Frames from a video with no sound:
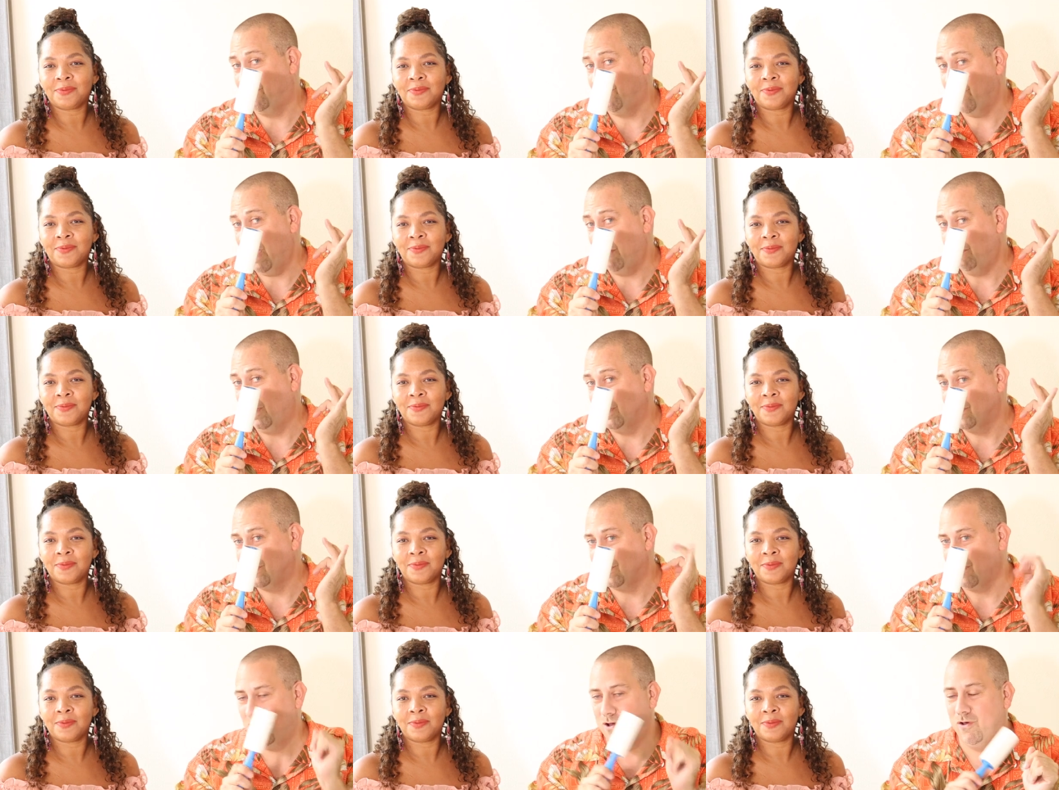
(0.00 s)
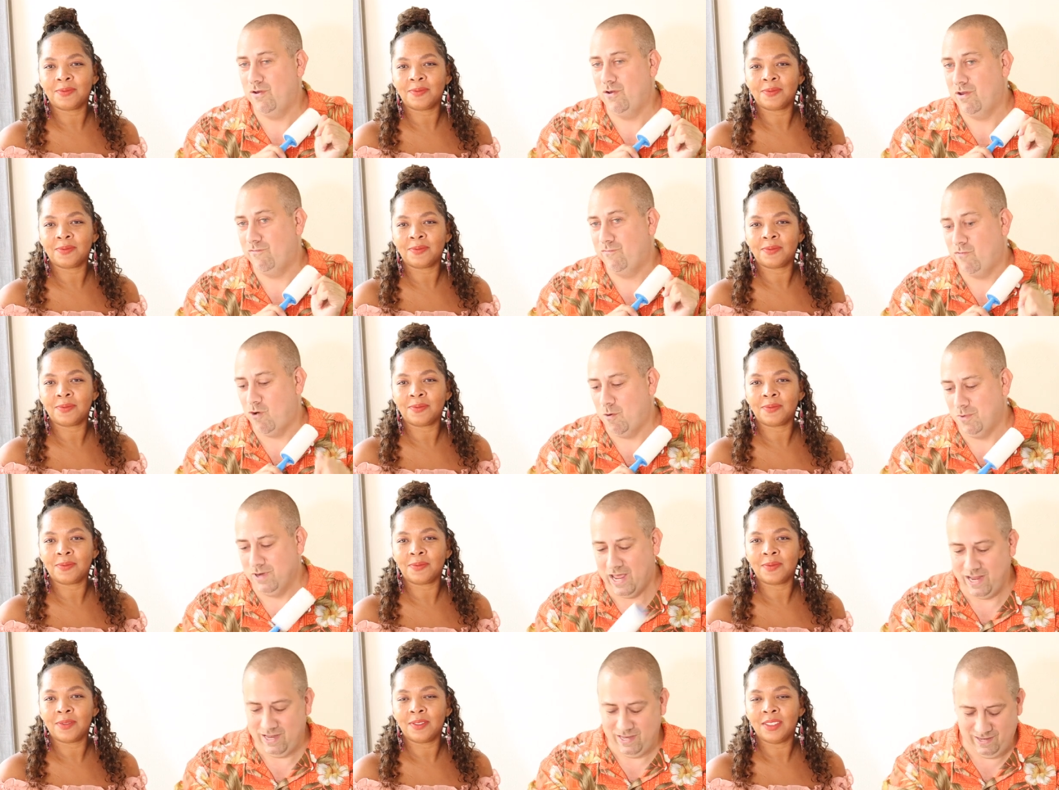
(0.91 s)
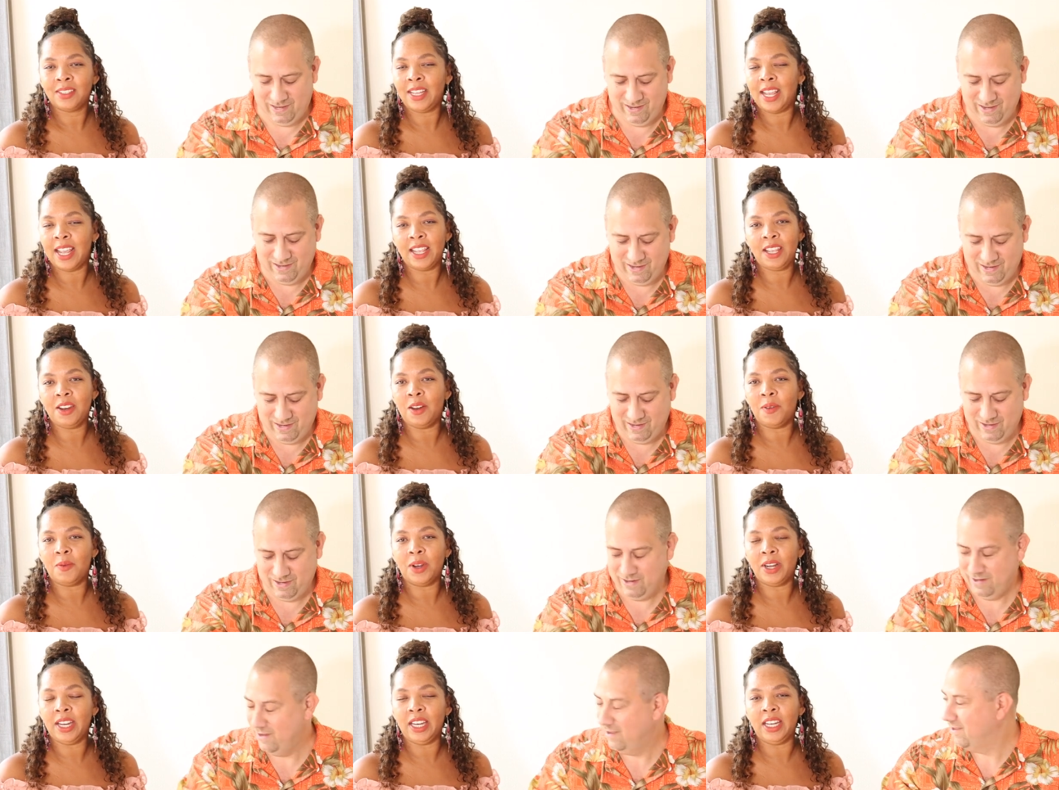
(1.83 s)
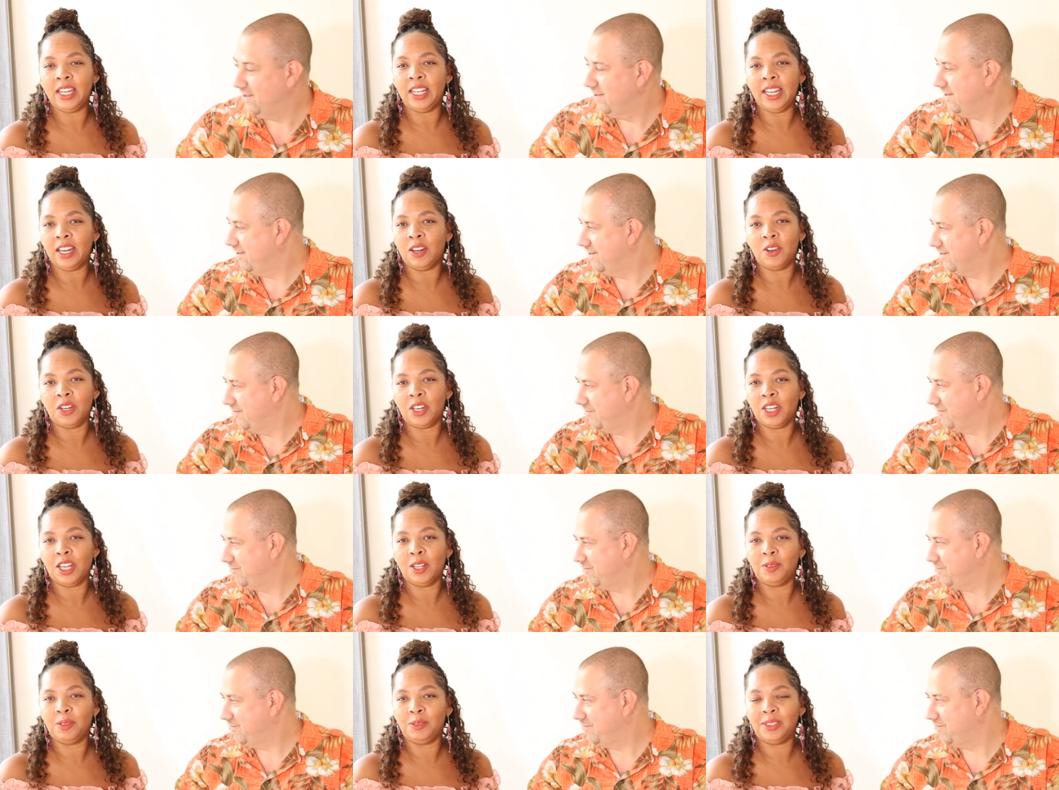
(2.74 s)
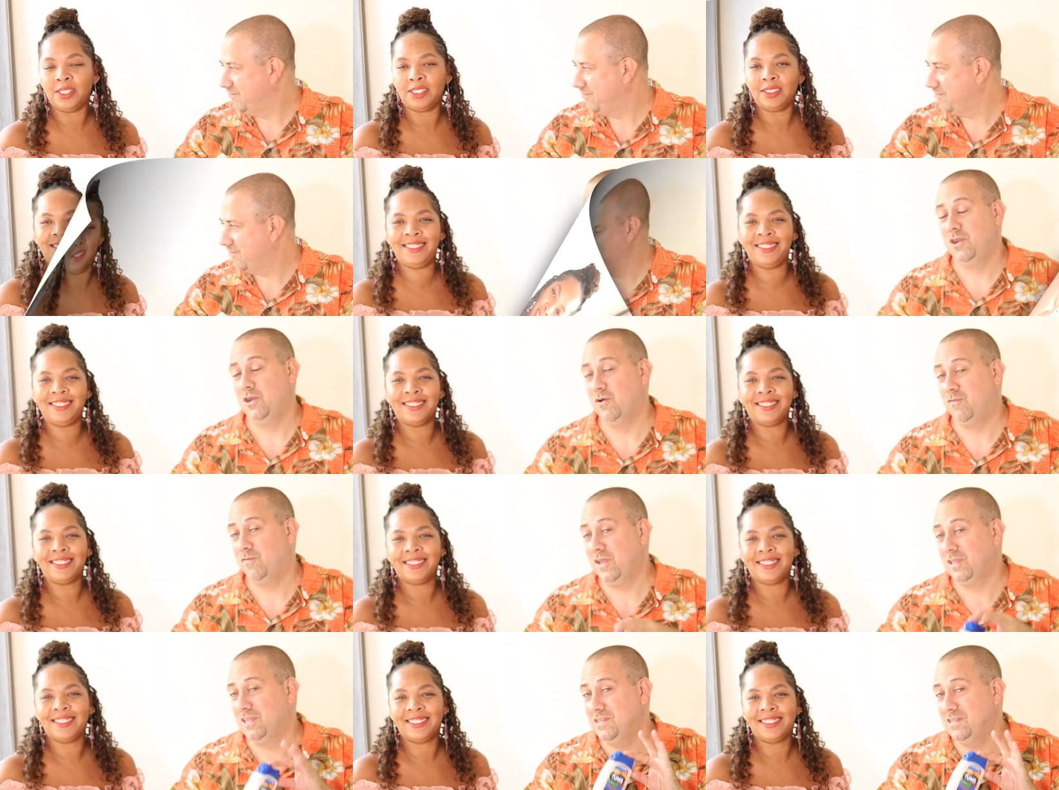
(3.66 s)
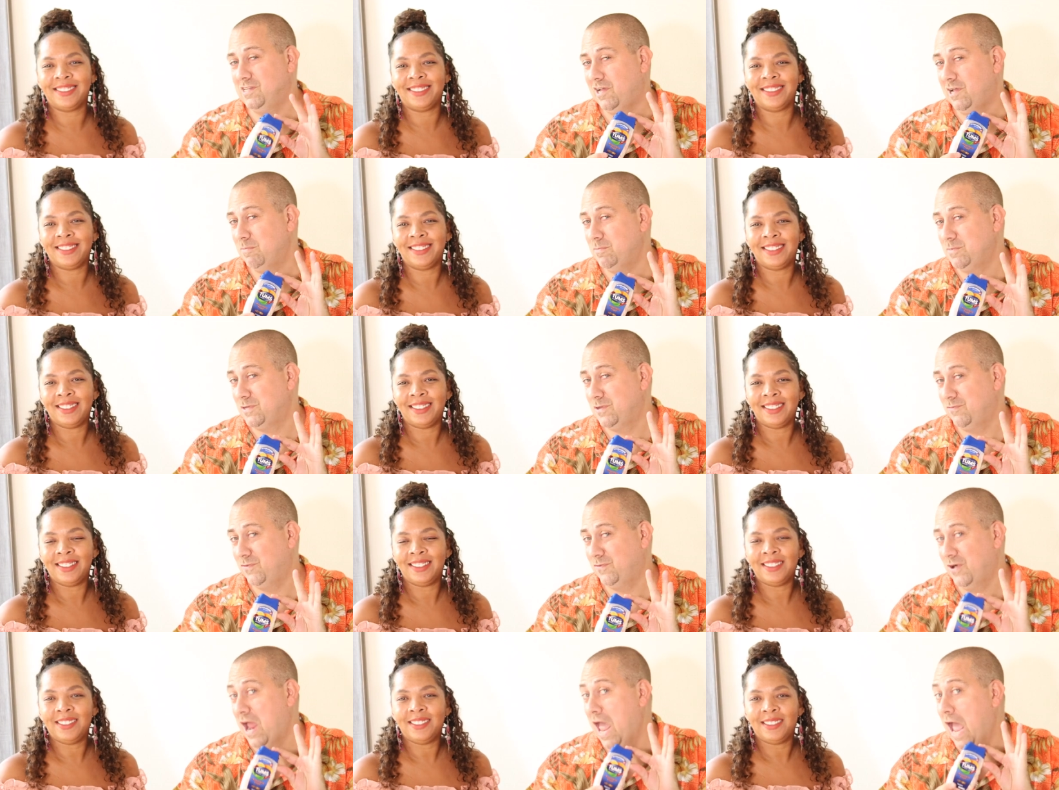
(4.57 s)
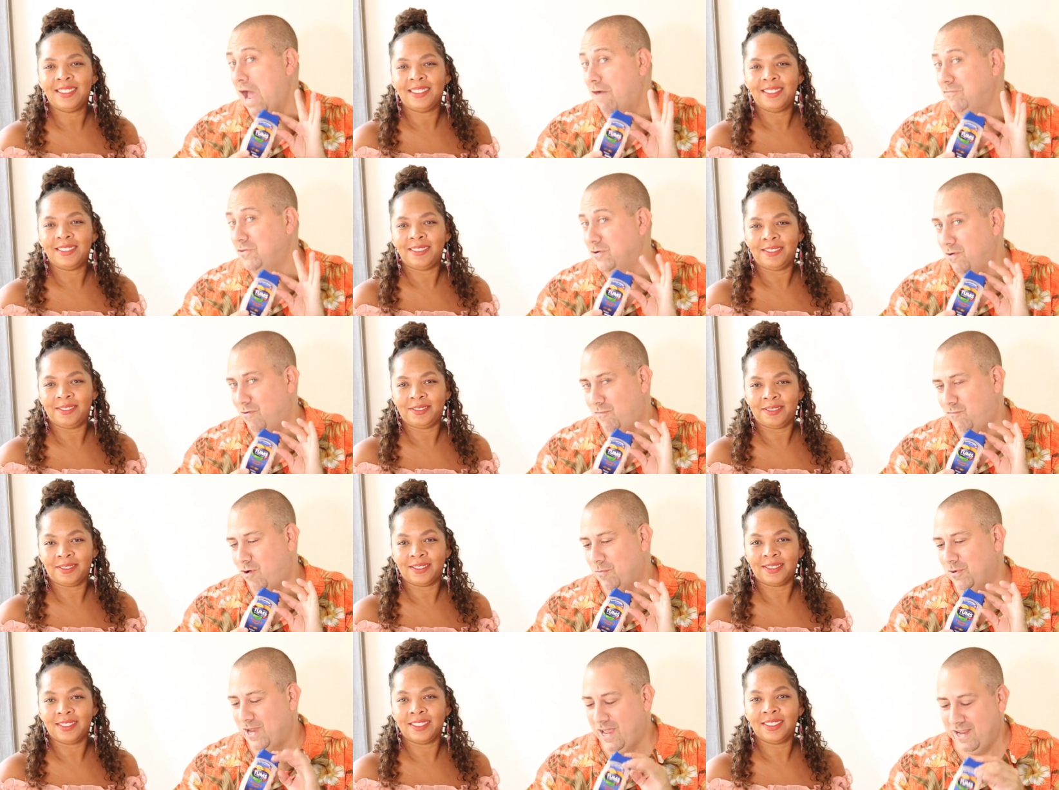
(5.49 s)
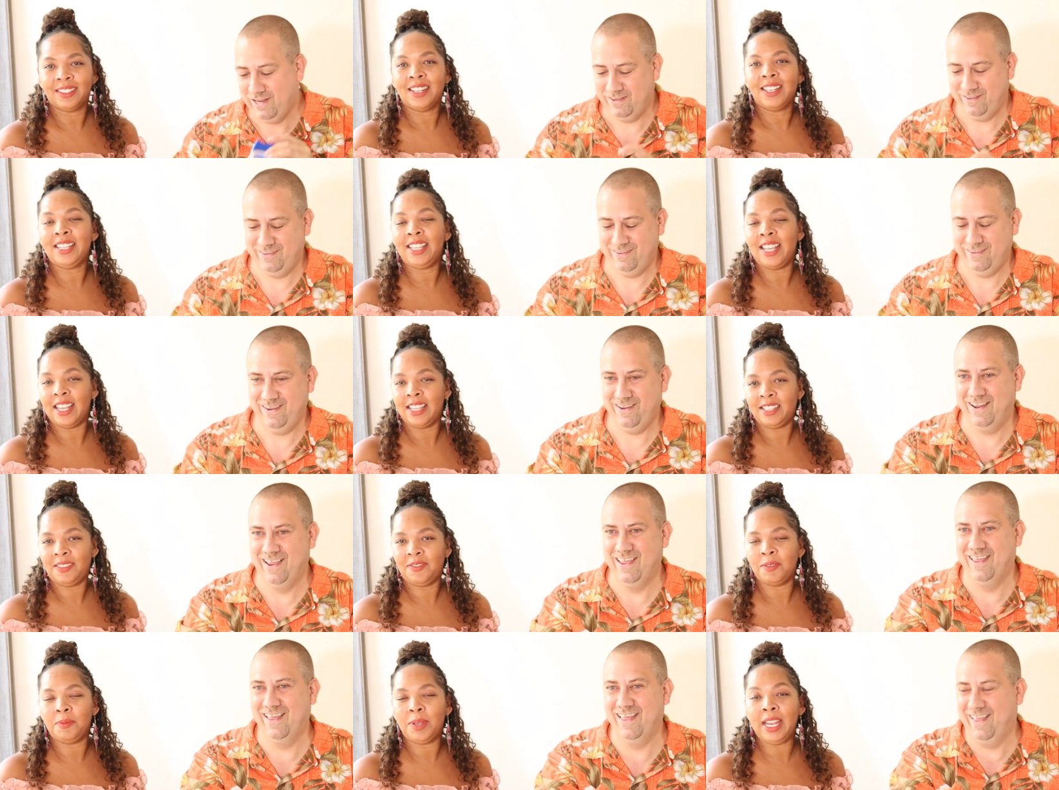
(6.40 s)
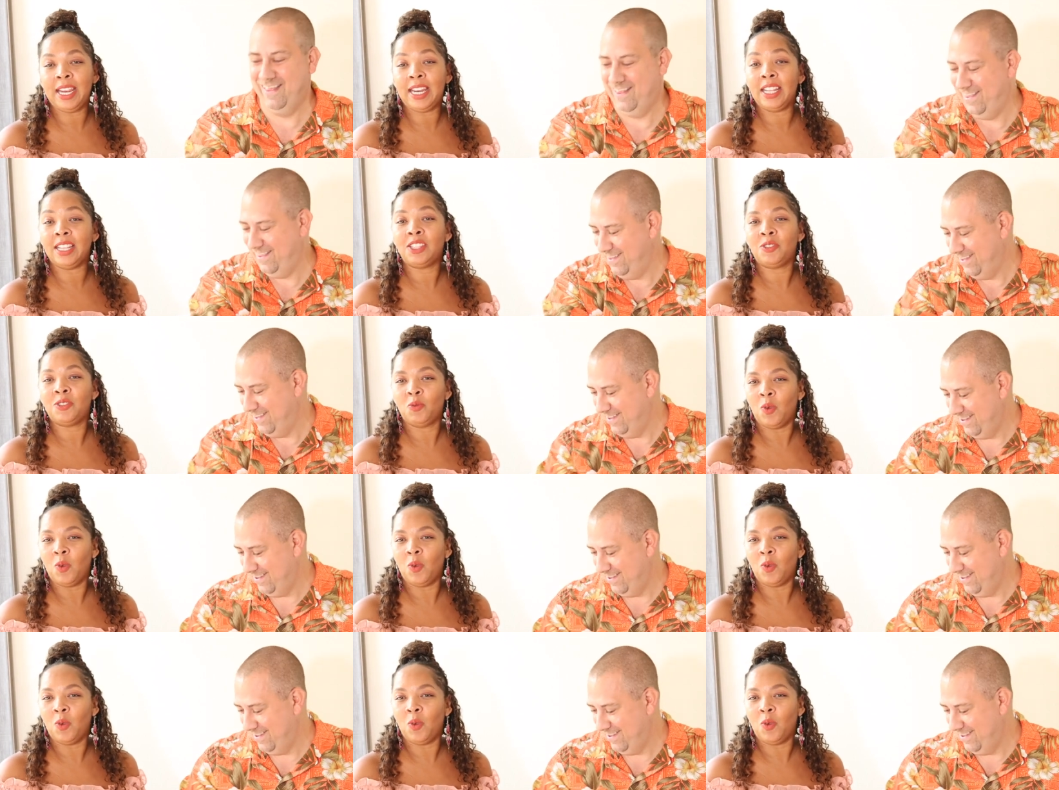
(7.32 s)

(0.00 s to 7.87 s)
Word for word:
Speaker 1: fabulous on formal night.
Speaker 2: Yeah, you don't want any lint on your clothes.
Speaker 1: Don't forget the Tums for after formal night.
Speaker 2: Yes, so it is